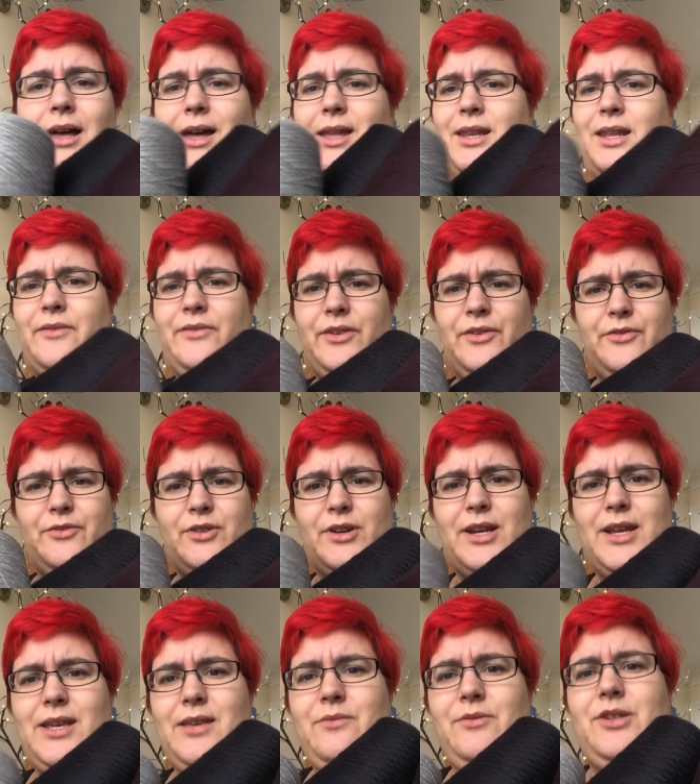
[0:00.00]
another
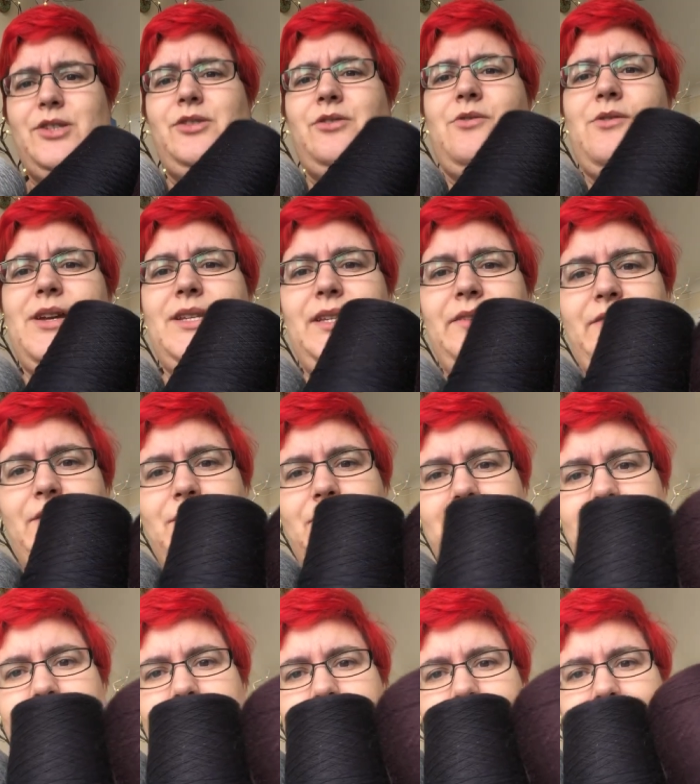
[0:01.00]
three, which are quite
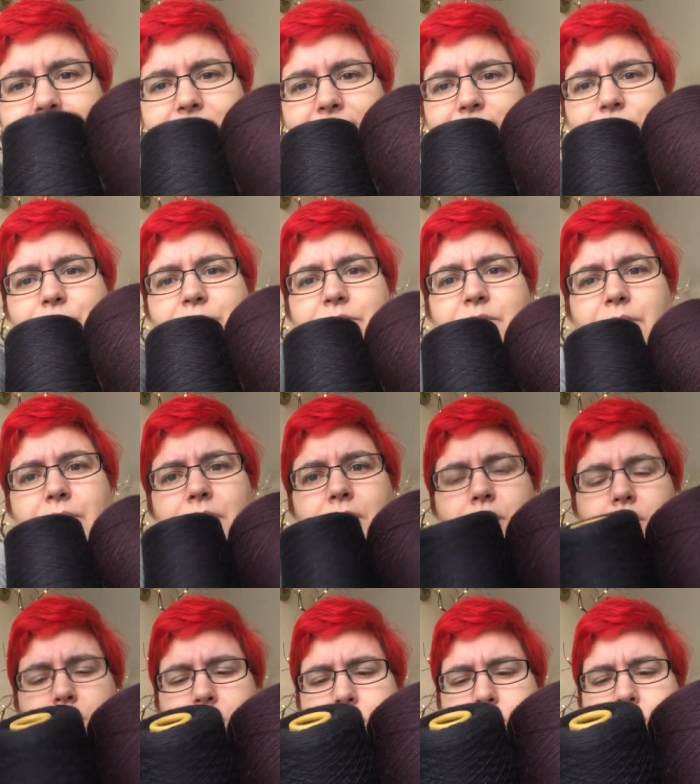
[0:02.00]
difficult to see. It's sort of
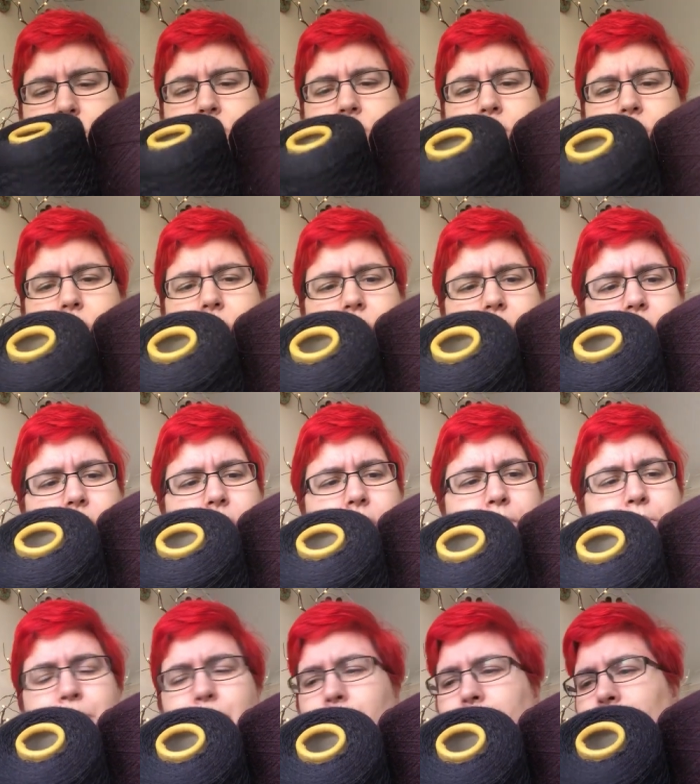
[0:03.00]
a,
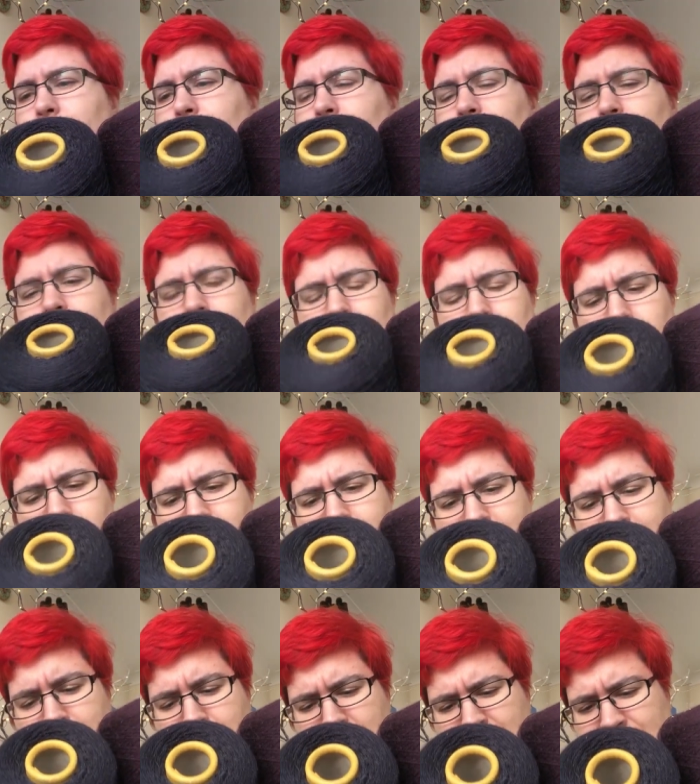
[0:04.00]
a maroon, a
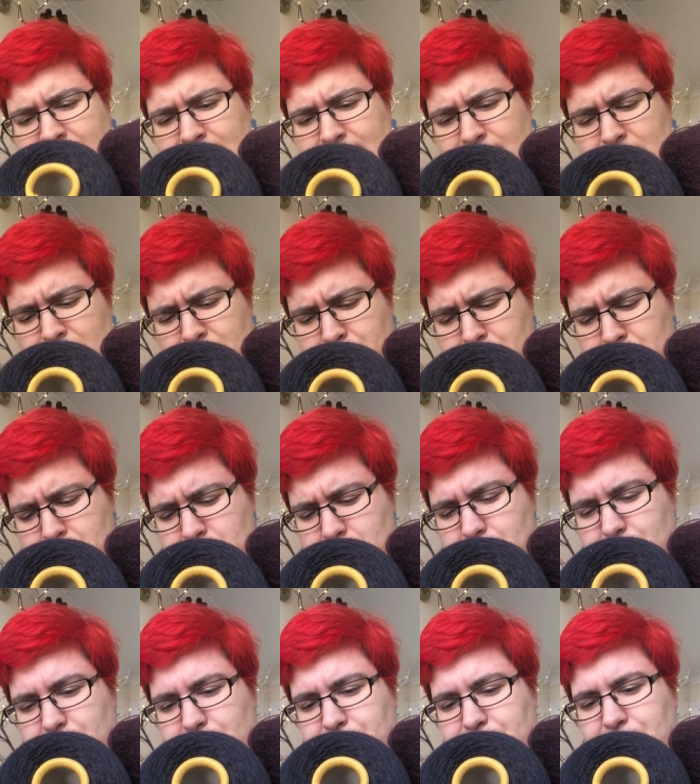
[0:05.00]
grey, and a
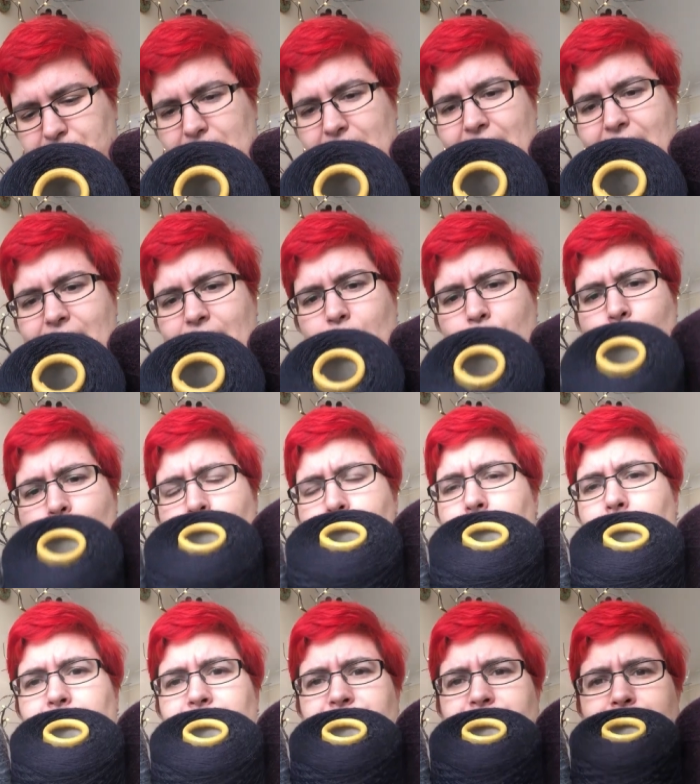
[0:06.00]
black or
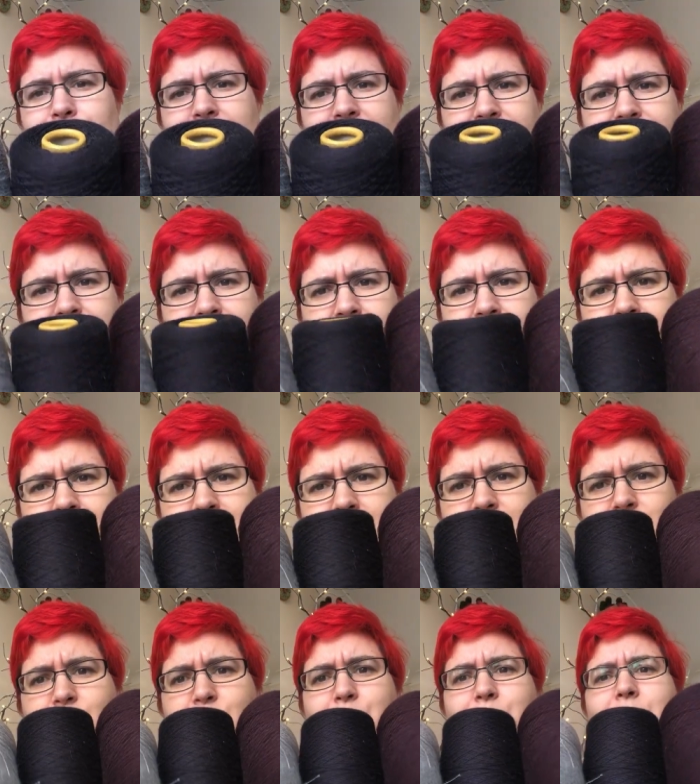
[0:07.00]
possibly very
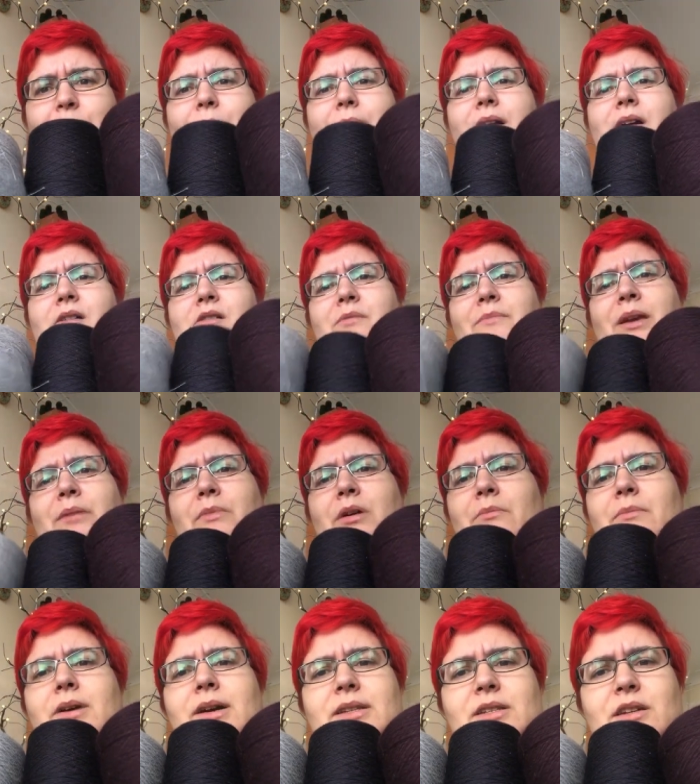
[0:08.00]
dark blue. I can't make my
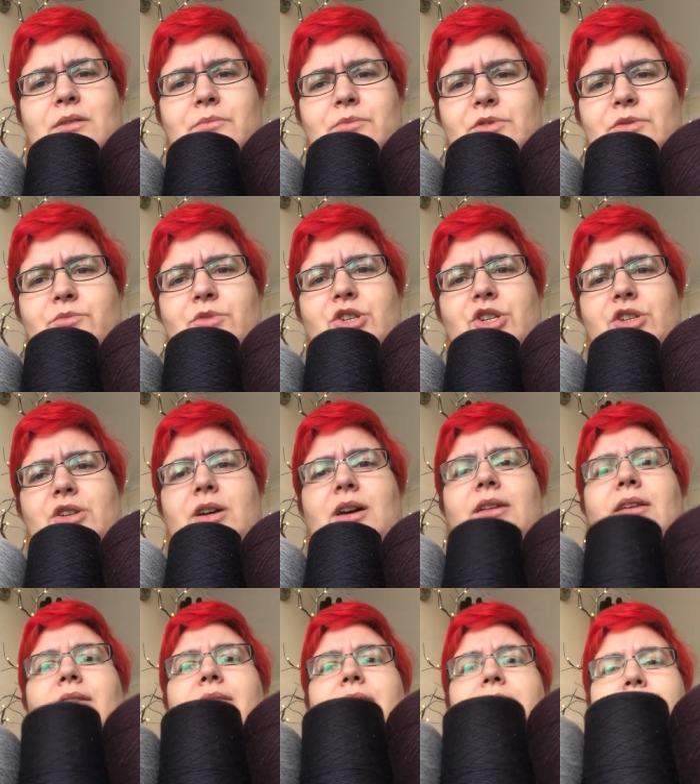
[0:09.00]
mind up which
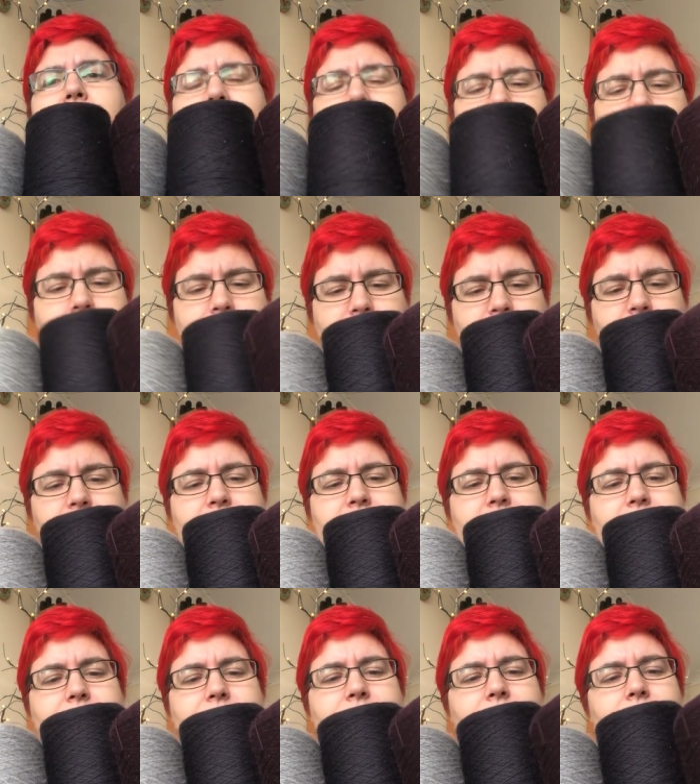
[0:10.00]
colour that middle one
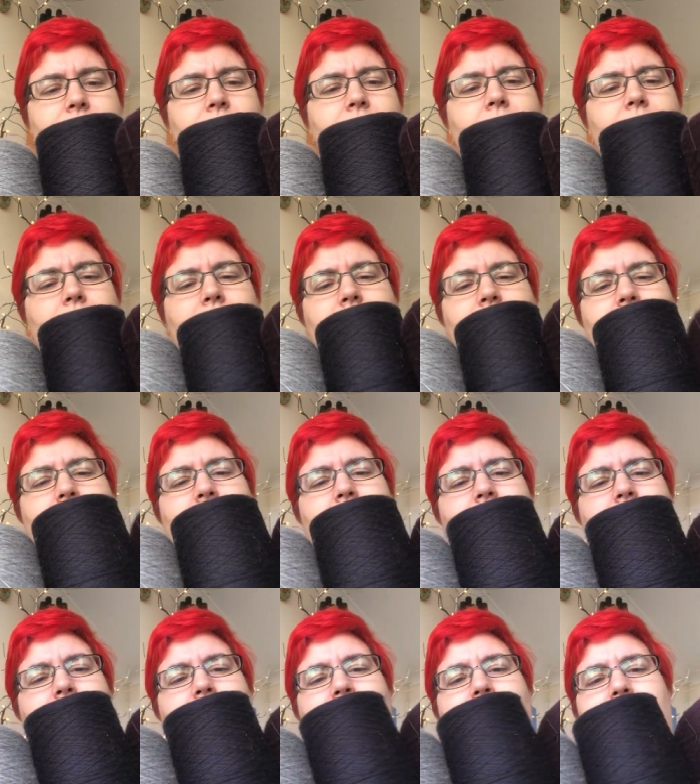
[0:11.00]
actually is.
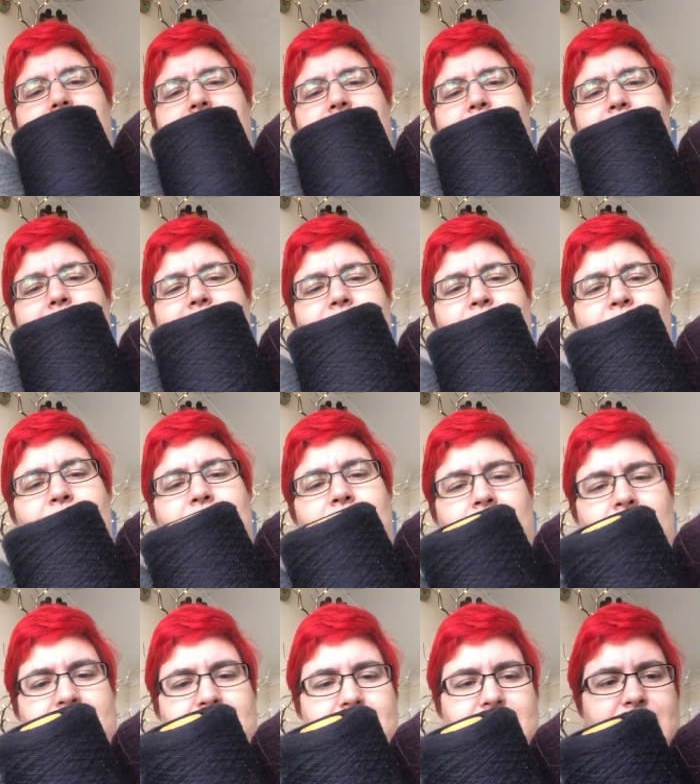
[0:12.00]
Depends on which
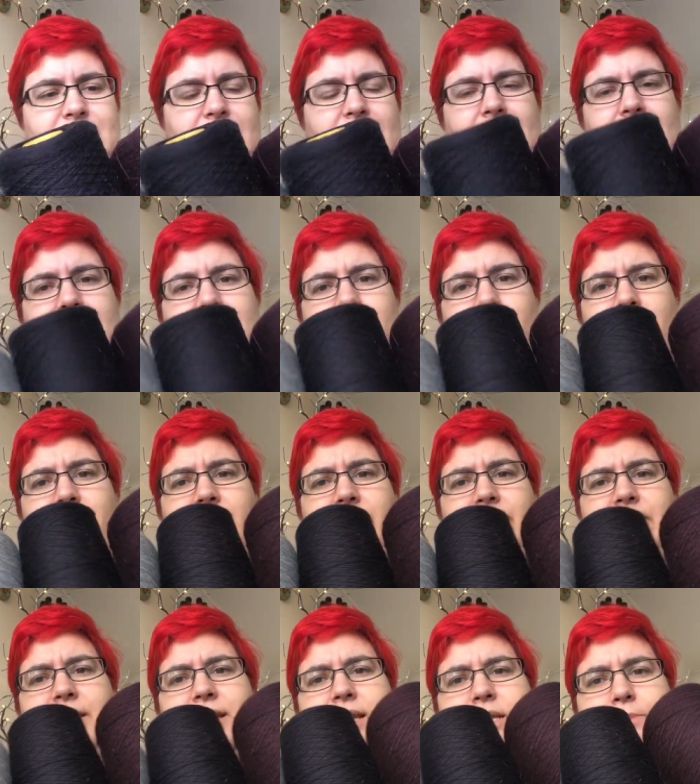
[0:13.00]
light I see it as to whether I
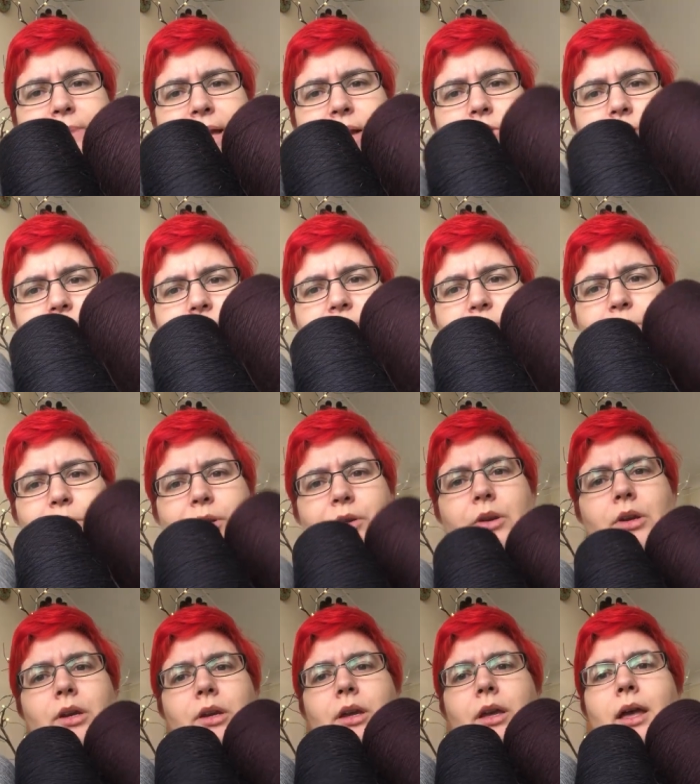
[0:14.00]
think it's black or dark blue.
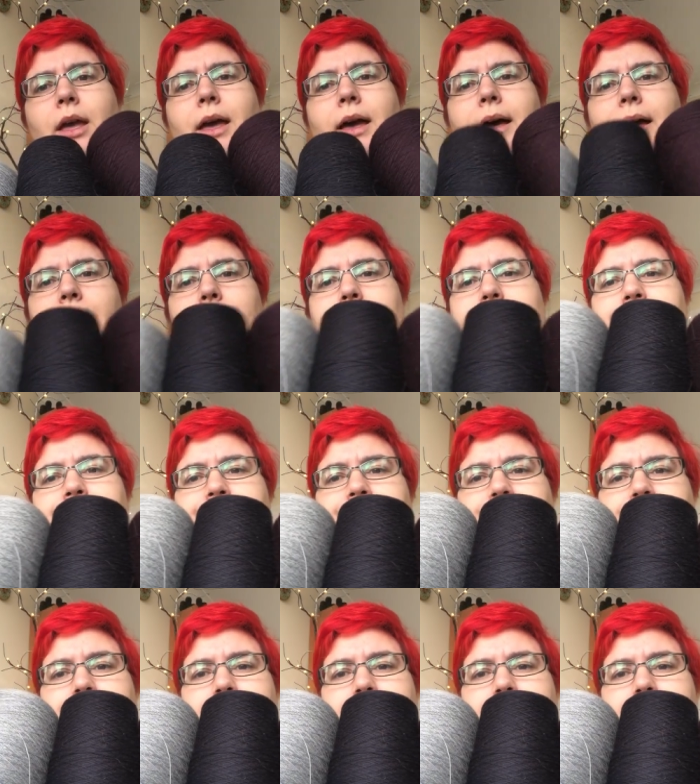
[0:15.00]
Um,